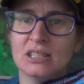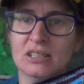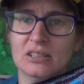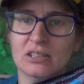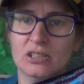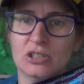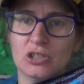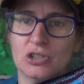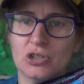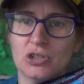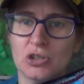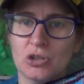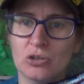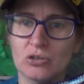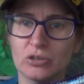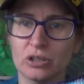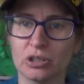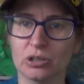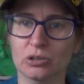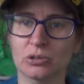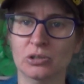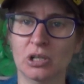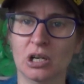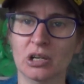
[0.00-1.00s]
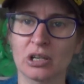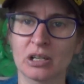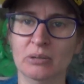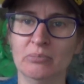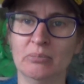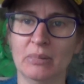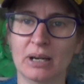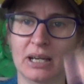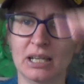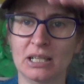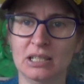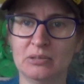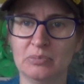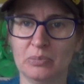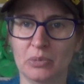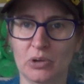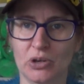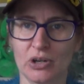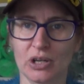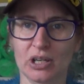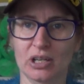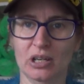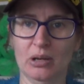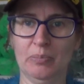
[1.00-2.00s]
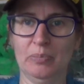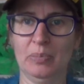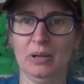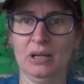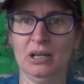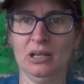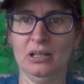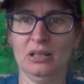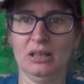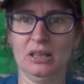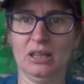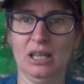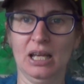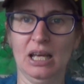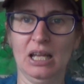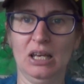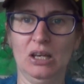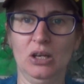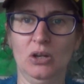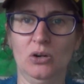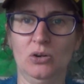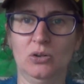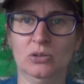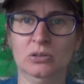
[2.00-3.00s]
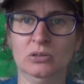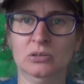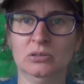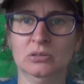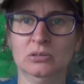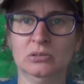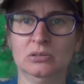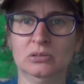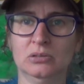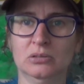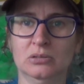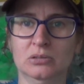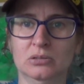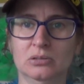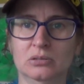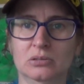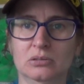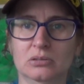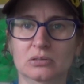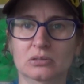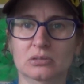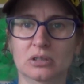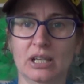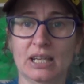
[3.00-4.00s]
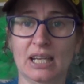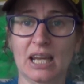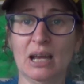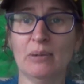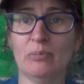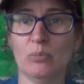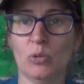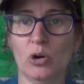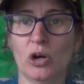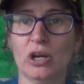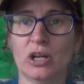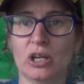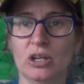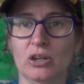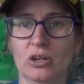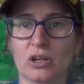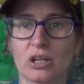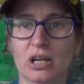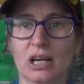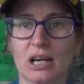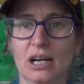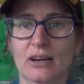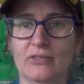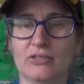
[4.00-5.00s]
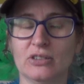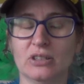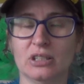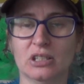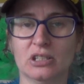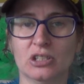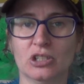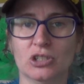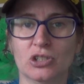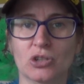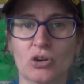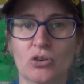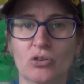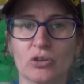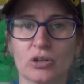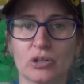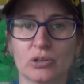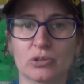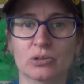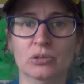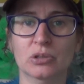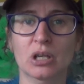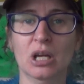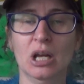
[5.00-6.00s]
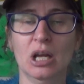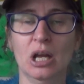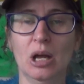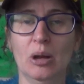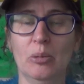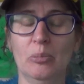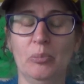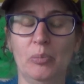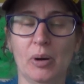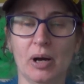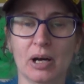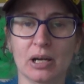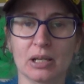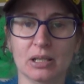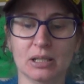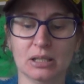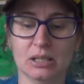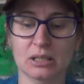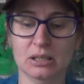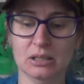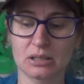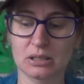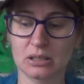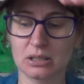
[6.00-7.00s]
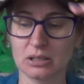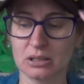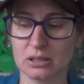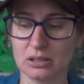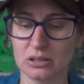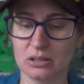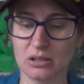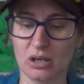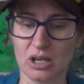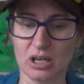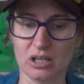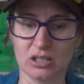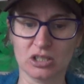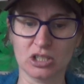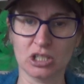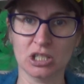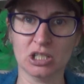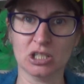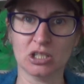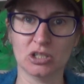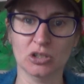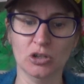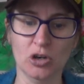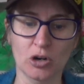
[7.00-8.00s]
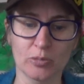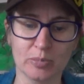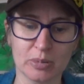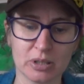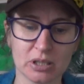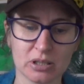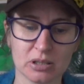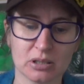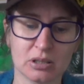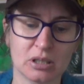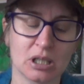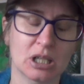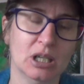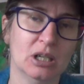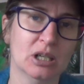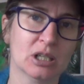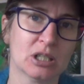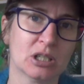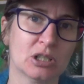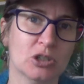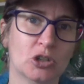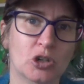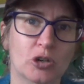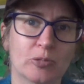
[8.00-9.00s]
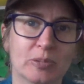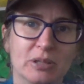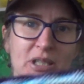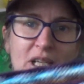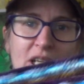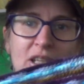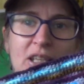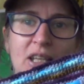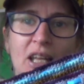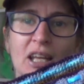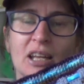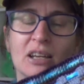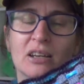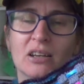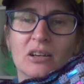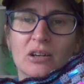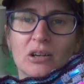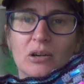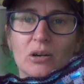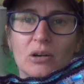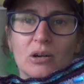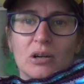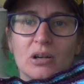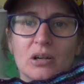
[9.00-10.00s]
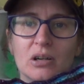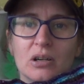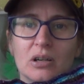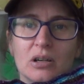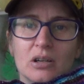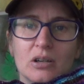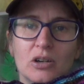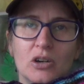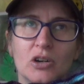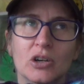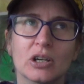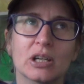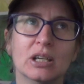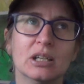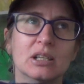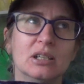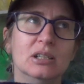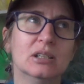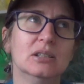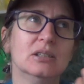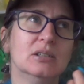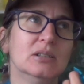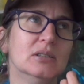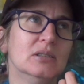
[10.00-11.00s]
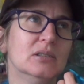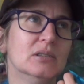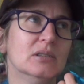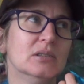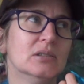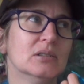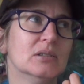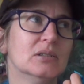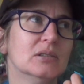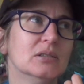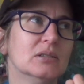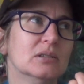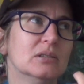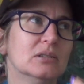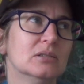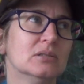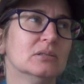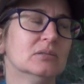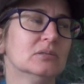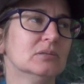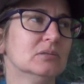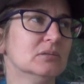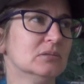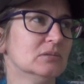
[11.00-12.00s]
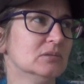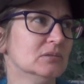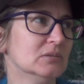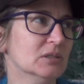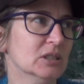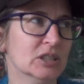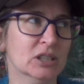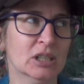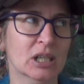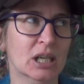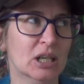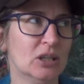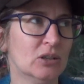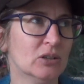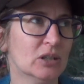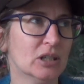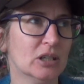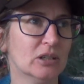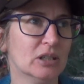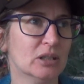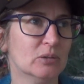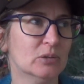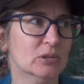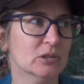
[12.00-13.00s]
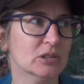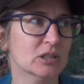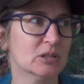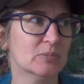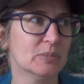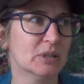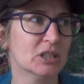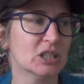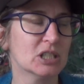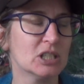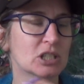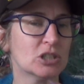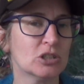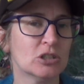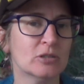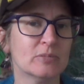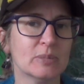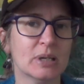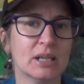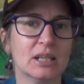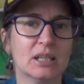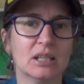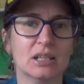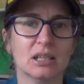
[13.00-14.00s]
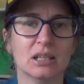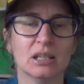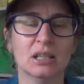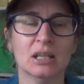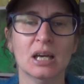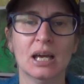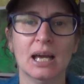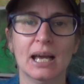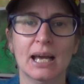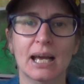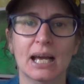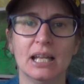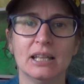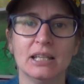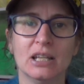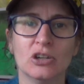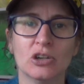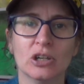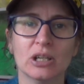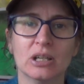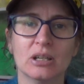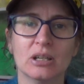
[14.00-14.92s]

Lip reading: the tutorial, I made mine about that long. I kept working on it after the tutorial, but I just stopped. I stopped, and then I don't know how long ago that was, but I stopped making it, and then I